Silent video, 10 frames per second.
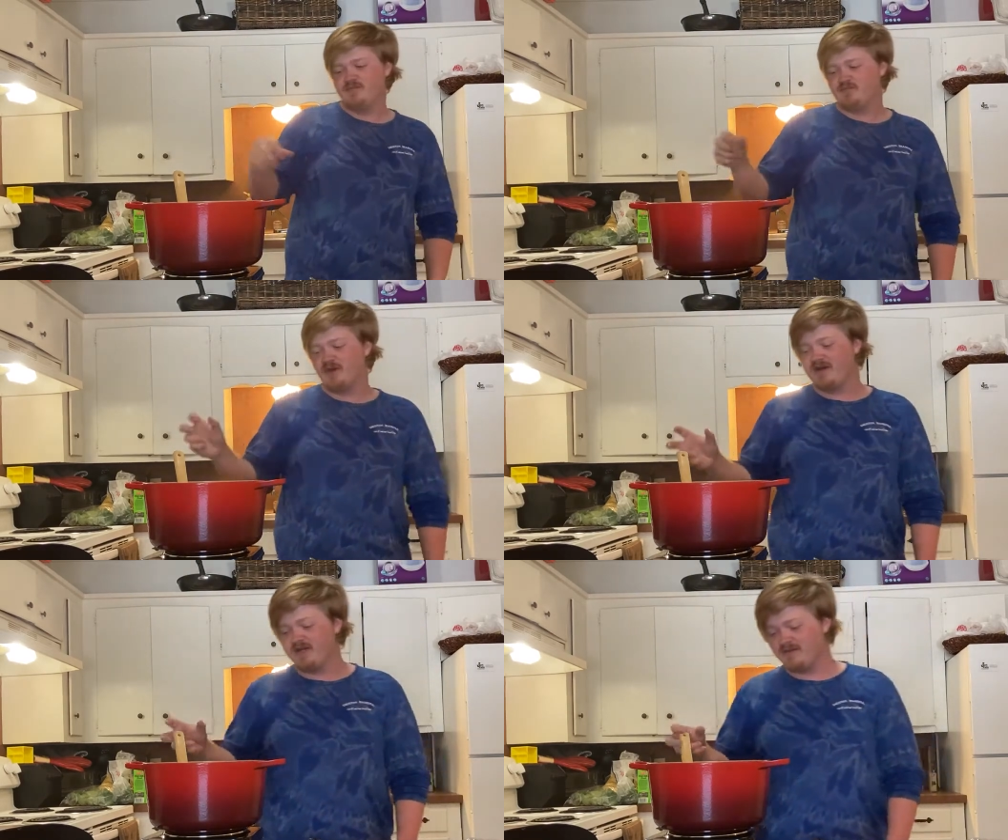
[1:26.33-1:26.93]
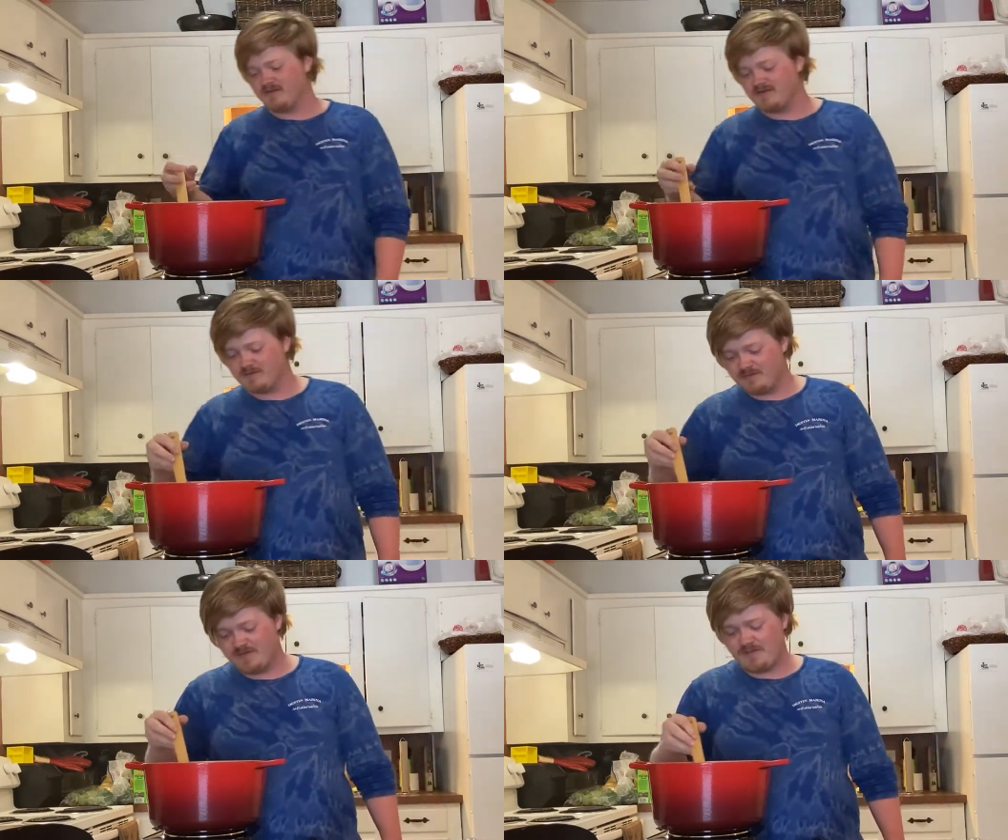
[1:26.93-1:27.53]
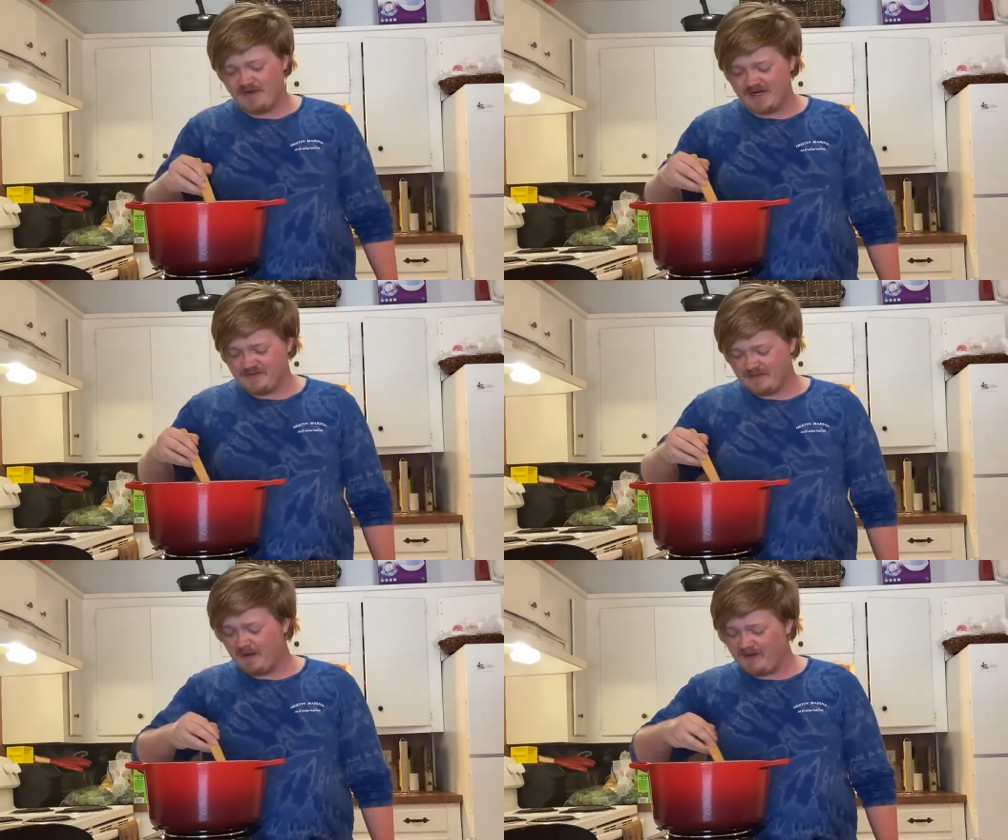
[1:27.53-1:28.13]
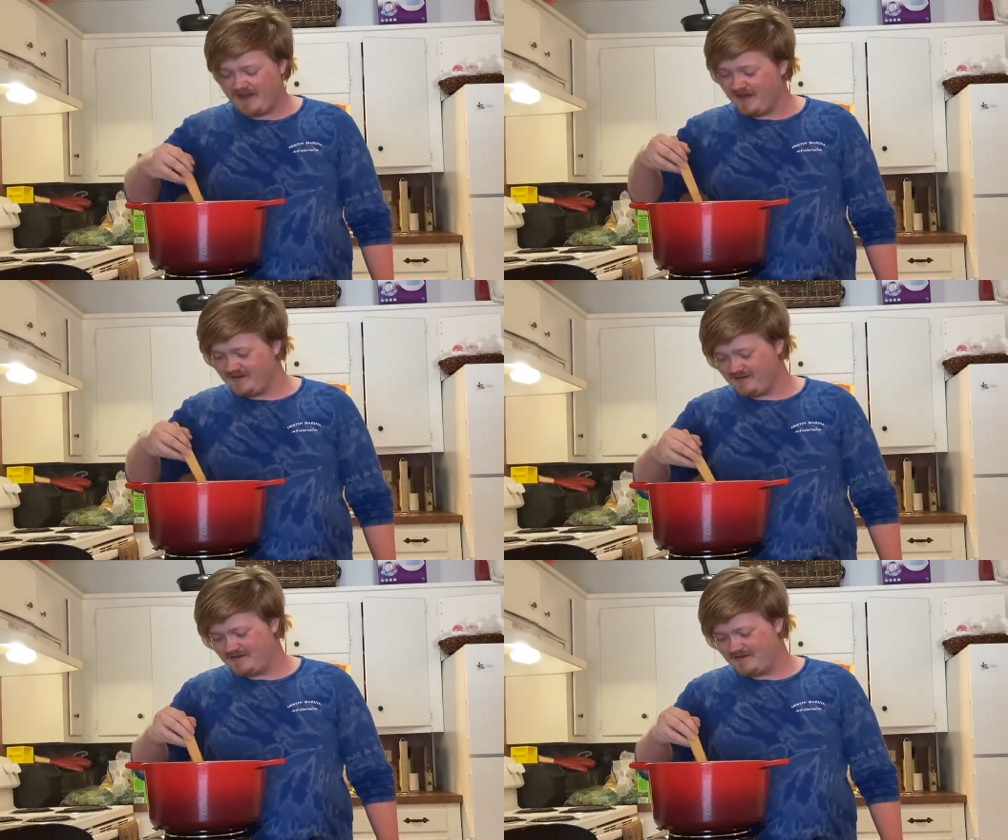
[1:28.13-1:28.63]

burning the bottom of my pan.